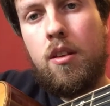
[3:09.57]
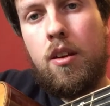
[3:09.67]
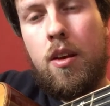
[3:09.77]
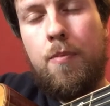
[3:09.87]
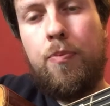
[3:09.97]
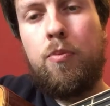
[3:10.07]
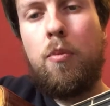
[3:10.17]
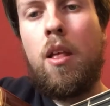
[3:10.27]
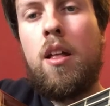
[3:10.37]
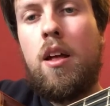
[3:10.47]
Okay?
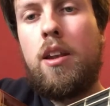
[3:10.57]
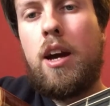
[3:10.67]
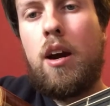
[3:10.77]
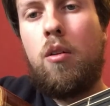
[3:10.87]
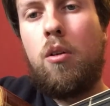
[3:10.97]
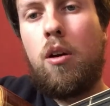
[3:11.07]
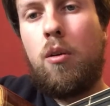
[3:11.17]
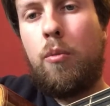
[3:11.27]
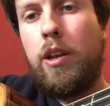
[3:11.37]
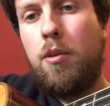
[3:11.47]
Now,
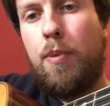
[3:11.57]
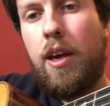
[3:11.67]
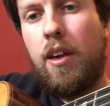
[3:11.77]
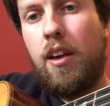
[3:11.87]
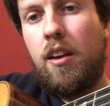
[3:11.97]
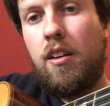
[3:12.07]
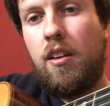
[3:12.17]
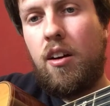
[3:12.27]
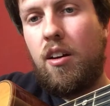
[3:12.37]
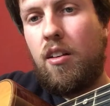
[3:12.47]
when you're picking,
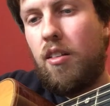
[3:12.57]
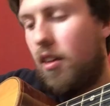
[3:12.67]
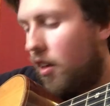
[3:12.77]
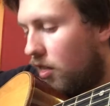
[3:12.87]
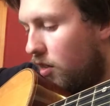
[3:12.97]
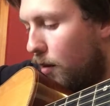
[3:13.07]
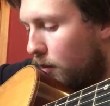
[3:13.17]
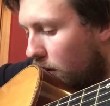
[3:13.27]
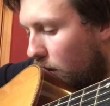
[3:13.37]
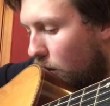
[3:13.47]
it's
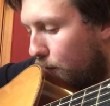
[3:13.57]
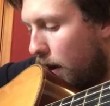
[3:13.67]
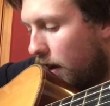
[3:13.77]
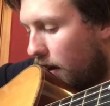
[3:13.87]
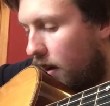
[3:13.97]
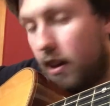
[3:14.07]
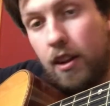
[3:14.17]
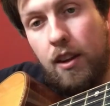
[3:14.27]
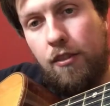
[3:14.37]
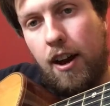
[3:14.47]
tempting to just pick it
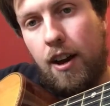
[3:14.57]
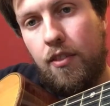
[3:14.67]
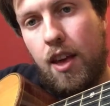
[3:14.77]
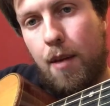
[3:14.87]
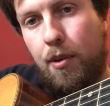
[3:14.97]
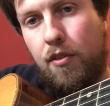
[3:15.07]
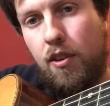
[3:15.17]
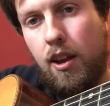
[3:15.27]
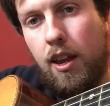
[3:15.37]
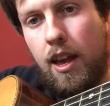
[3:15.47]
and leave your hand there, but if
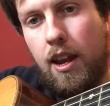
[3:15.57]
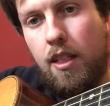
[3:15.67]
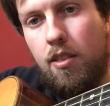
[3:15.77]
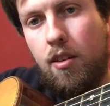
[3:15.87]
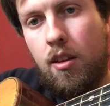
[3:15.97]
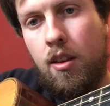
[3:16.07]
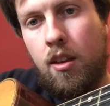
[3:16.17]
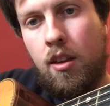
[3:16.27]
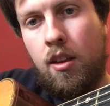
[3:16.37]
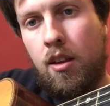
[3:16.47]
you can get it to
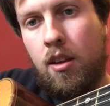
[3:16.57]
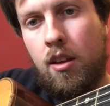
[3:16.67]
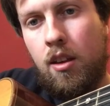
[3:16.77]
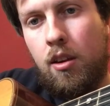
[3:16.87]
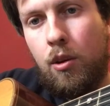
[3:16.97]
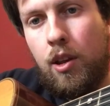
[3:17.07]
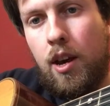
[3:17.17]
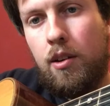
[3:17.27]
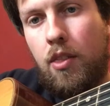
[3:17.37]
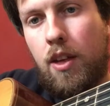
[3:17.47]
go
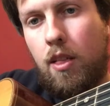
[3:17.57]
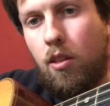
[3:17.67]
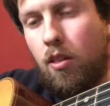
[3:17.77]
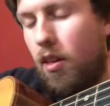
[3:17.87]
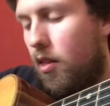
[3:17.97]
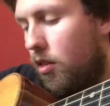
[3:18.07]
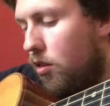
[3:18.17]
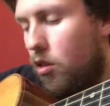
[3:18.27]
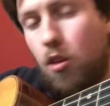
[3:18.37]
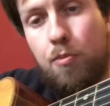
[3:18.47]
down in that succession,
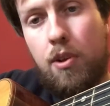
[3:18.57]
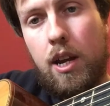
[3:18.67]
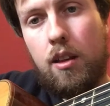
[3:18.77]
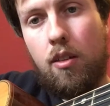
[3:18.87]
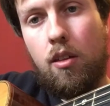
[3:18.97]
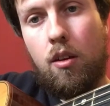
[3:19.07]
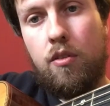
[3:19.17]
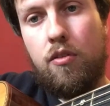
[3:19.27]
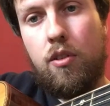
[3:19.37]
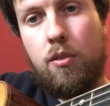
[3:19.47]
so just practice
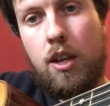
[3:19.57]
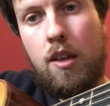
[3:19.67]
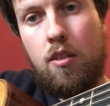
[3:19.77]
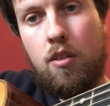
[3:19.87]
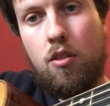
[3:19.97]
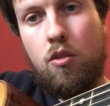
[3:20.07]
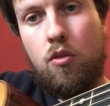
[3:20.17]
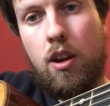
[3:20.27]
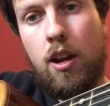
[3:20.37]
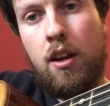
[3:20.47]
going through each
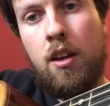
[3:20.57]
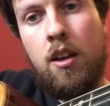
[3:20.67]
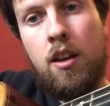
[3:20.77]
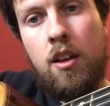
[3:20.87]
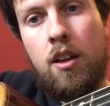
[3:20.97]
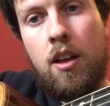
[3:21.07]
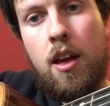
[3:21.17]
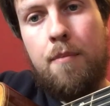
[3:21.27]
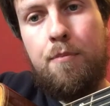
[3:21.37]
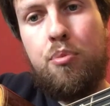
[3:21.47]
string
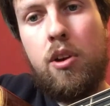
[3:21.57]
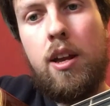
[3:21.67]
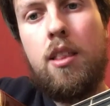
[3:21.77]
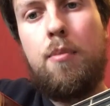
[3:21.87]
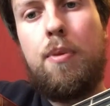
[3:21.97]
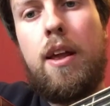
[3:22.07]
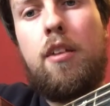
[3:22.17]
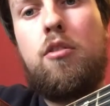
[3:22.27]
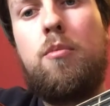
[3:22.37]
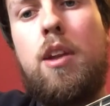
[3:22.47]
and bringing the
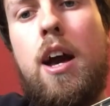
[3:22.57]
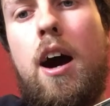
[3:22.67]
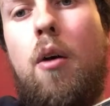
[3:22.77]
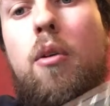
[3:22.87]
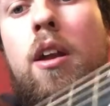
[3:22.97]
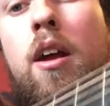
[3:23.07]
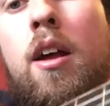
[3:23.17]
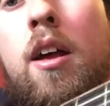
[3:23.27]
plectrum down